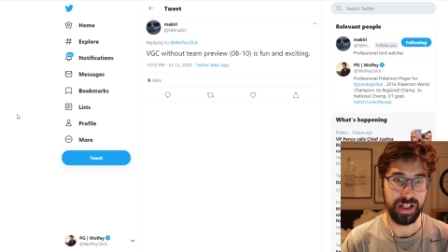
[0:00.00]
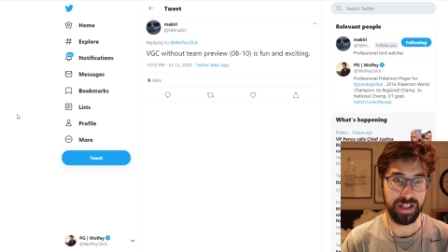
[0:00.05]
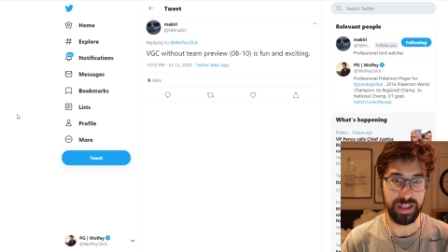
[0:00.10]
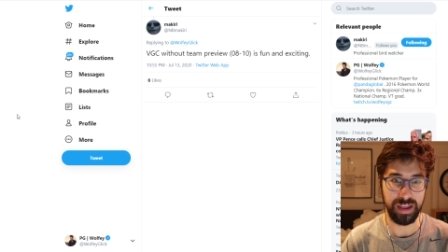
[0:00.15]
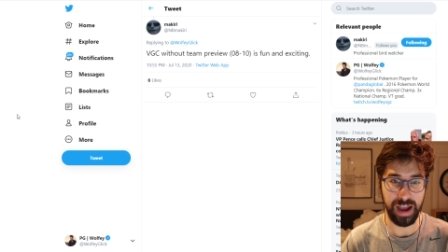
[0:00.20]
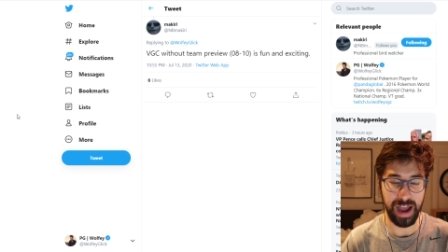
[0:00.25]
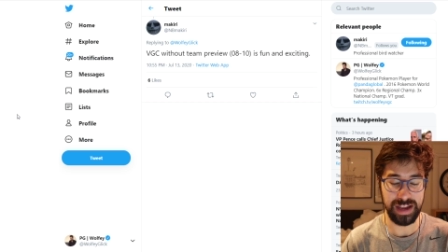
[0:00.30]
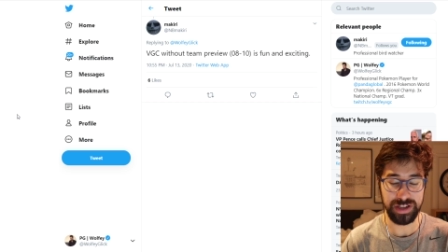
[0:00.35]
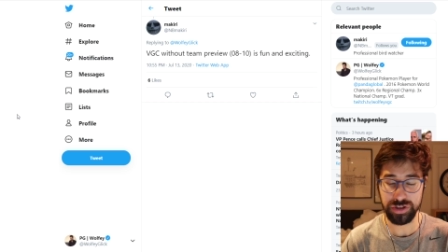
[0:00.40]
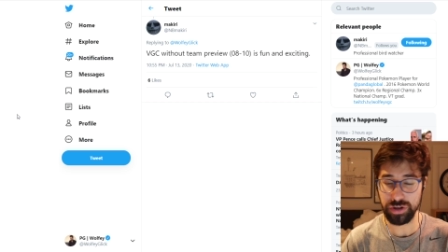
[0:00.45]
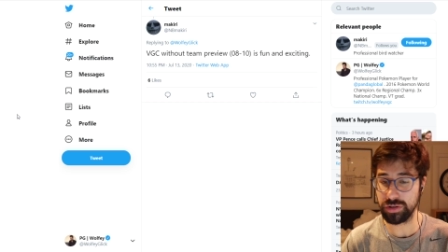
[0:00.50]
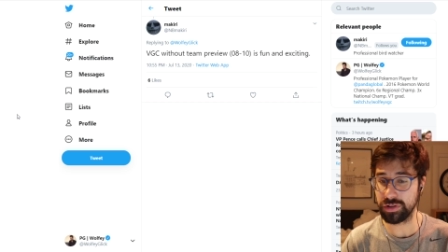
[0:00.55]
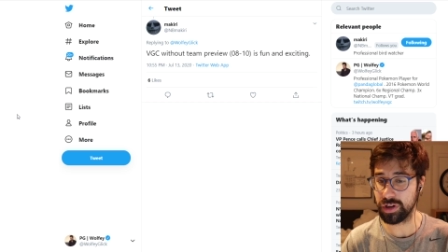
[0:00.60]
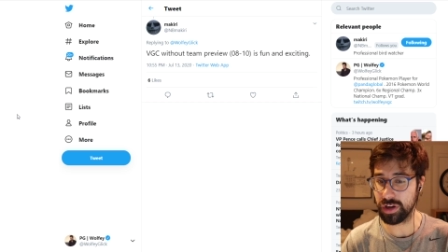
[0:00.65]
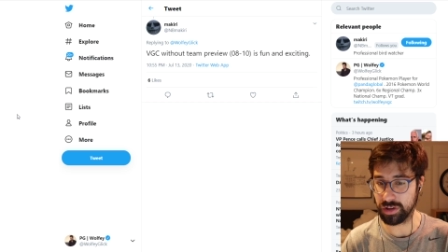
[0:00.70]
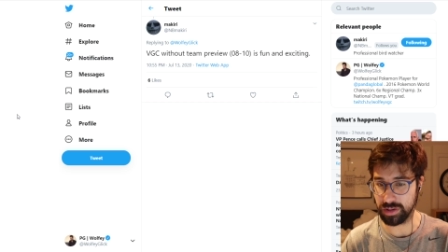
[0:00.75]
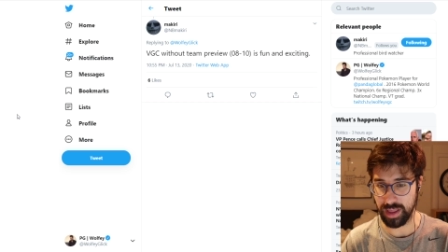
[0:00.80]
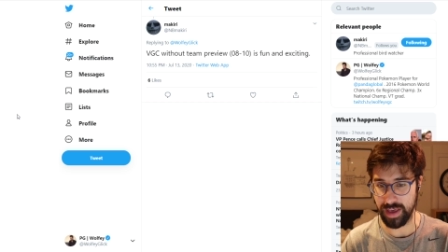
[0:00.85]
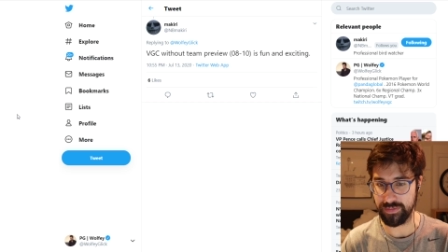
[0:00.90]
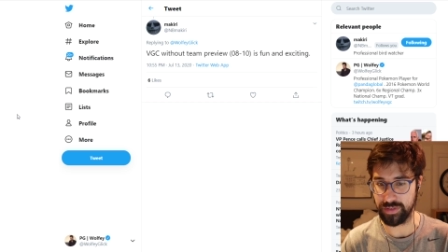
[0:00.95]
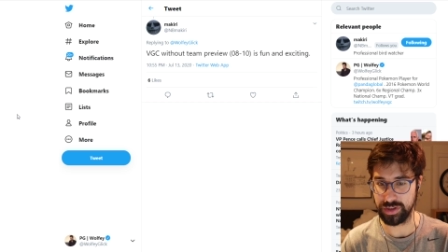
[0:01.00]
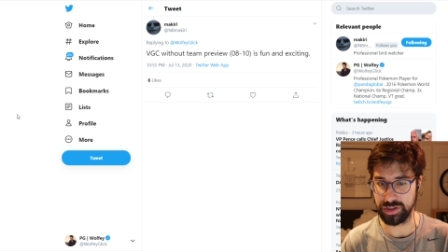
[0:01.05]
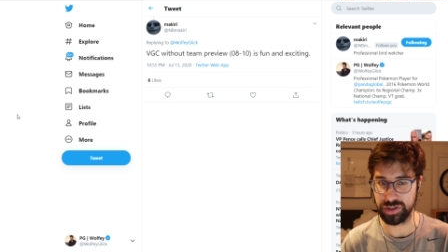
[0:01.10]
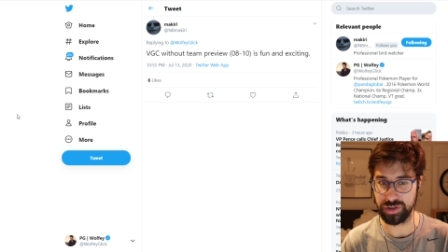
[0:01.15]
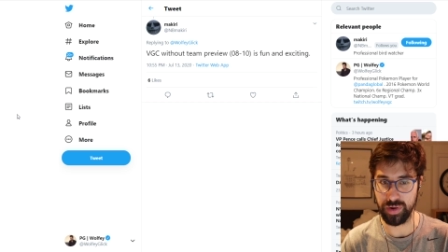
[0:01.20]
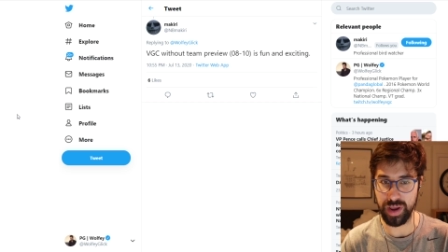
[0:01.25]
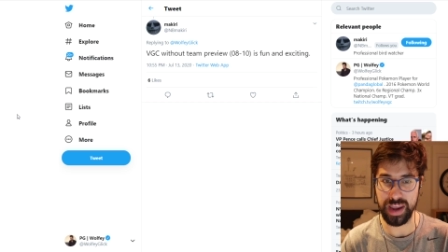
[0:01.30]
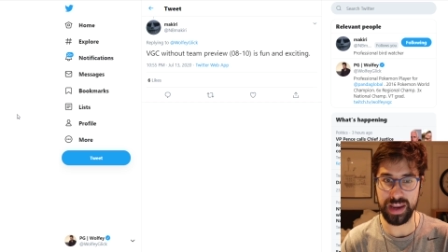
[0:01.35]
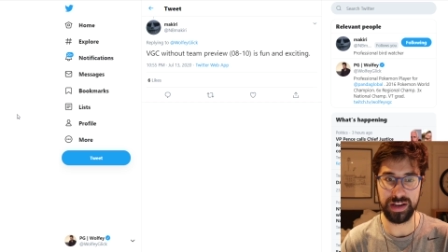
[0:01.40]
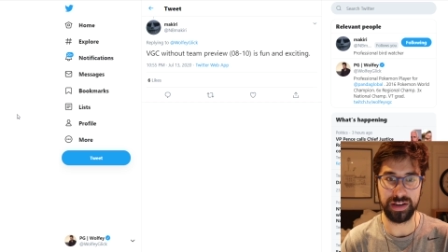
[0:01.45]
I started in 11, so
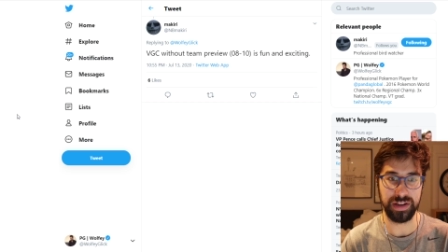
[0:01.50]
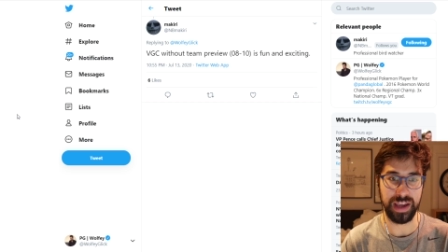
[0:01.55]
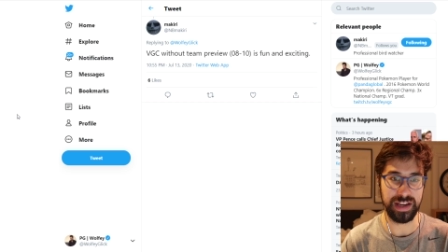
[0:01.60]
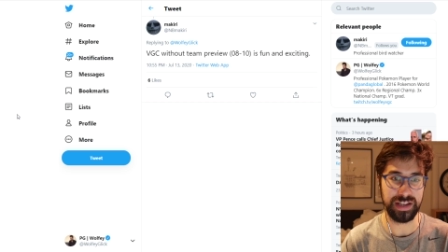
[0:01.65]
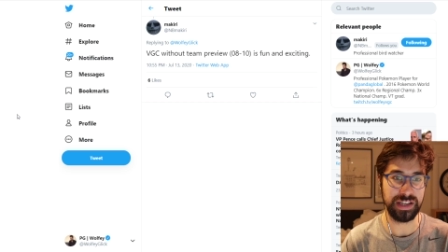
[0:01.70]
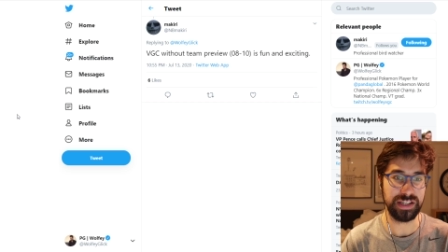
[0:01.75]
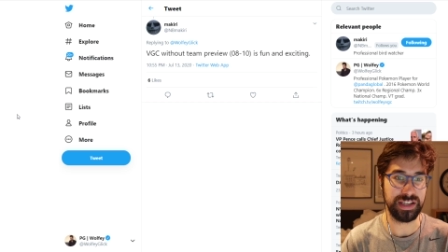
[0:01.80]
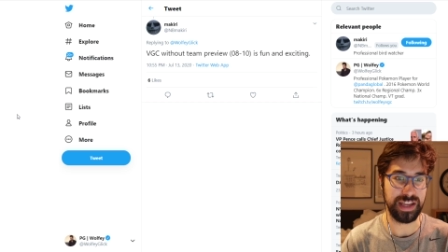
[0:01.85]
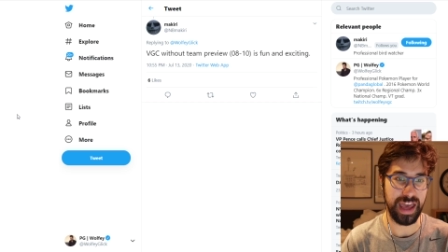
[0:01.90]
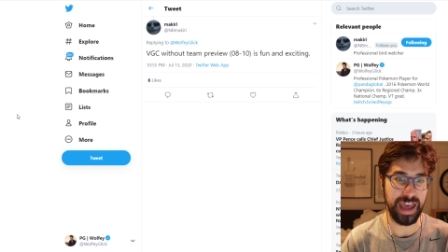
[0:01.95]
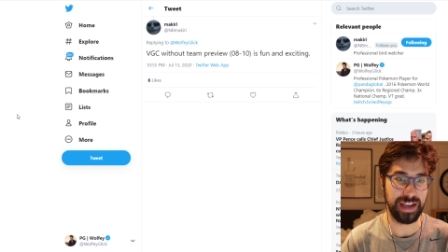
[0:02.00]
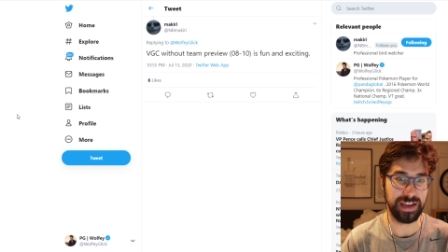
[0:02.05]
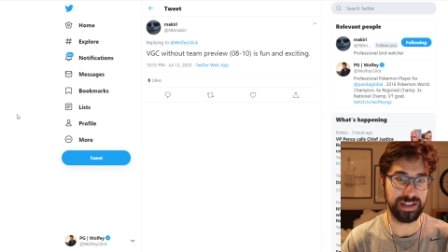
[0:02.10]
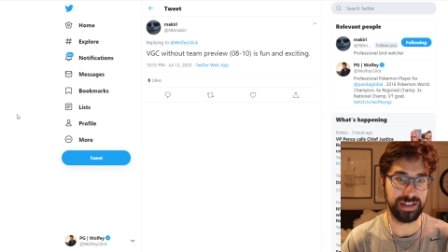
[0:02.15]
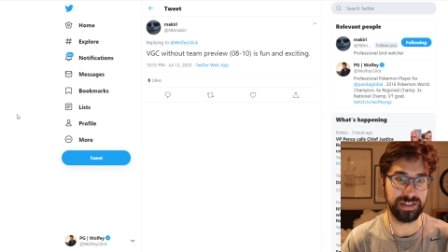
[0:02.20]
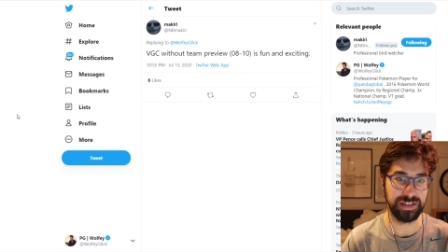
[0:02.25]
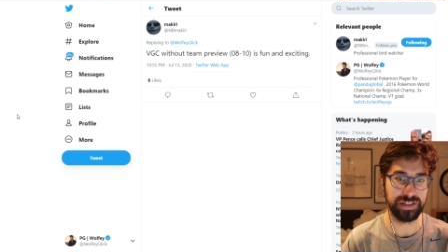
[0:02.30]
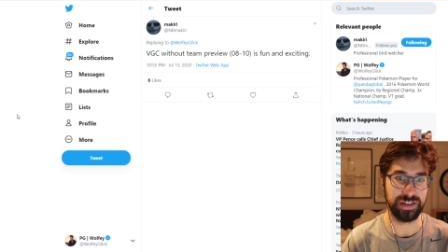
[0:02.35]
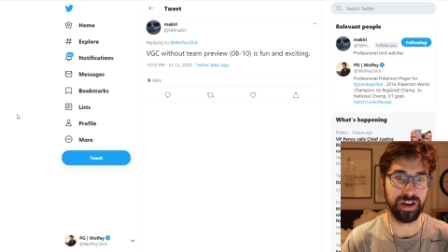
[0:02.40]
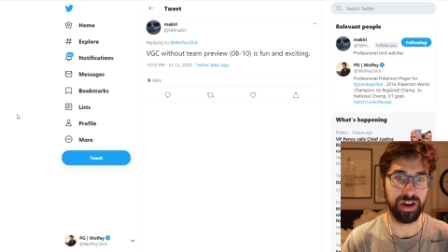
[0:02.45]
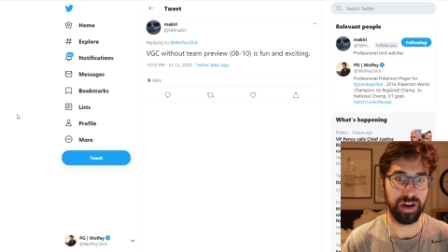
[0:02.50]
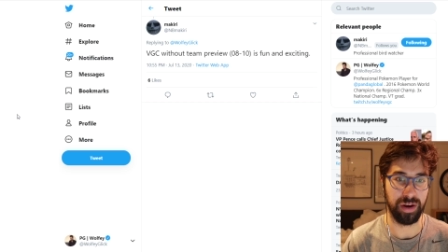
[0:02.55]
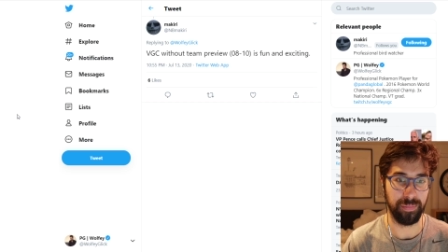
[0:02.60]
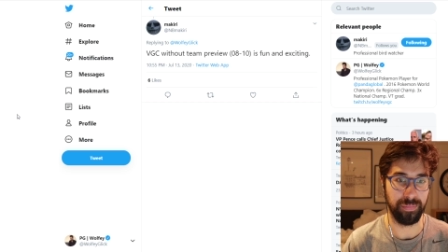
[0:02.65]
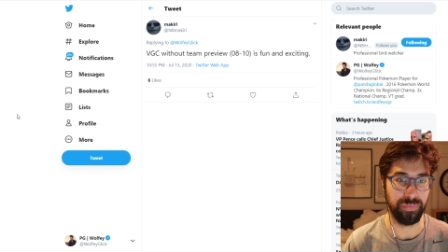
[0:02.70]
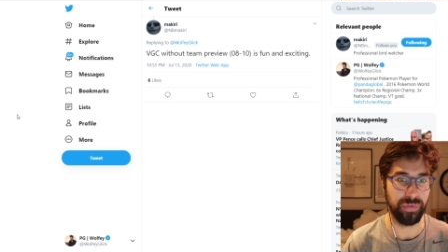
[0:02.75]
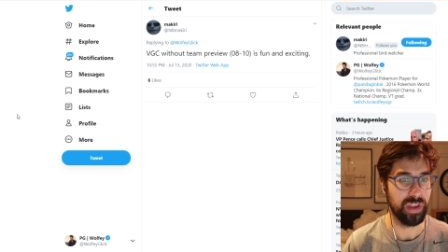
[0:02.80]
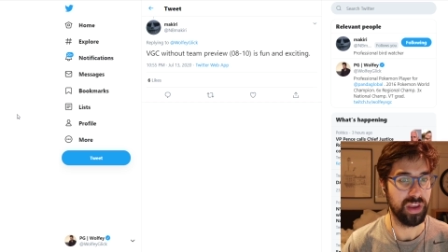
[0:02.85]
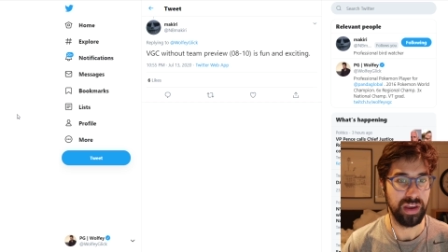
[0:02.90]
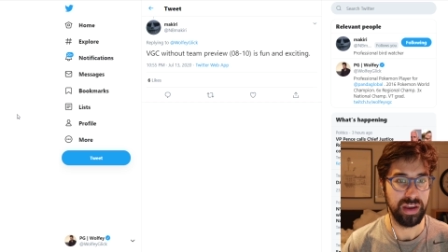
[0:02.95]
eight eight to ten is
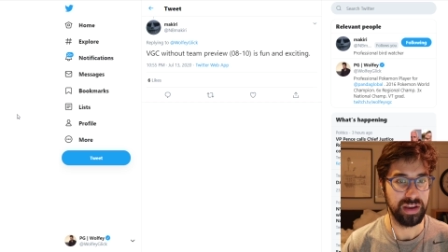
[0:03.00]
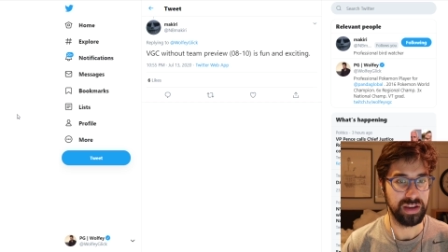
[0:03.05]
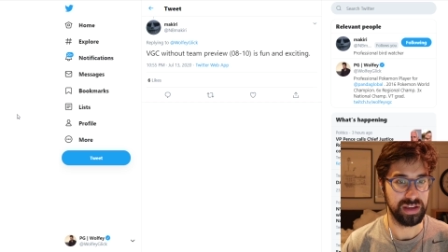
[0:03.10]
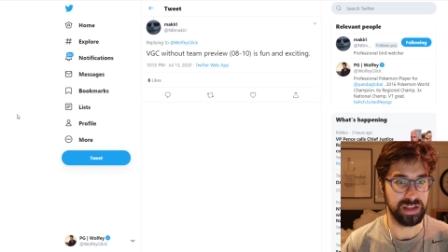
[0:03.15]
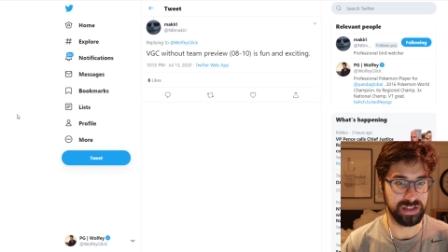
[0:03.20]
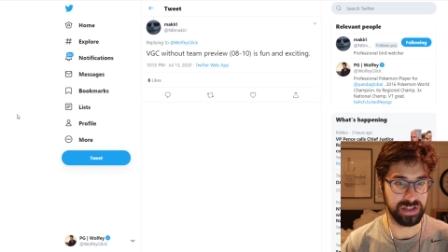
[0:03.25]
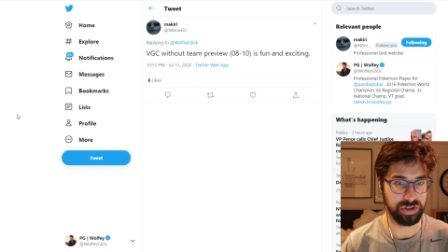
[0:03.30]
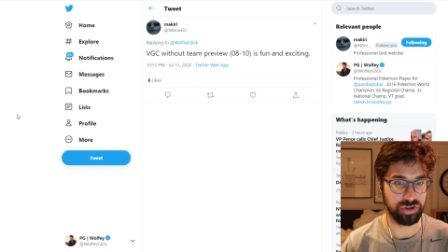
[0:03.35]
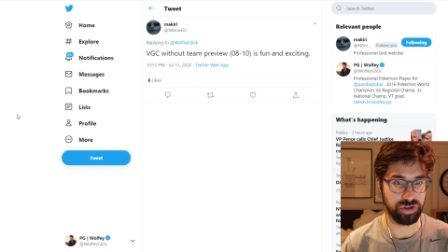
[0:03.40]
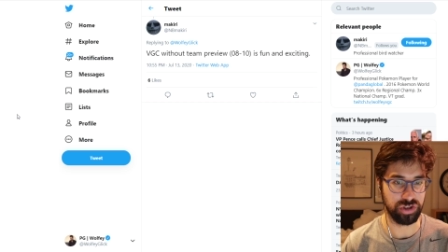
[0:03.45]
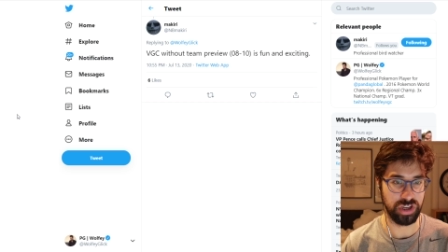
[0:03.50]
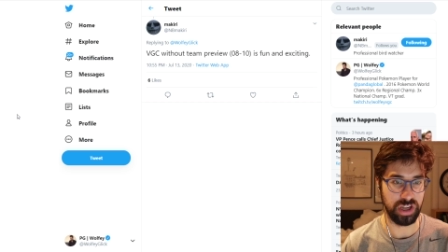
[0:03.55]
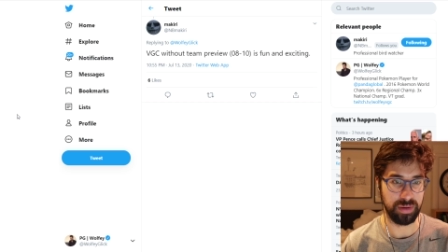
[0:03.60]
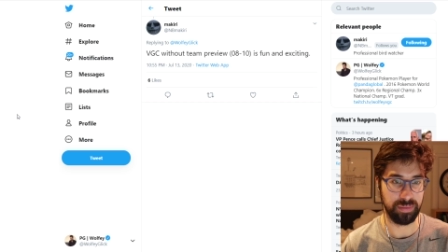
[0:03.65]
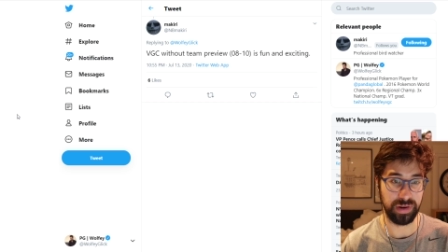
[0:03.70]
um is interesting.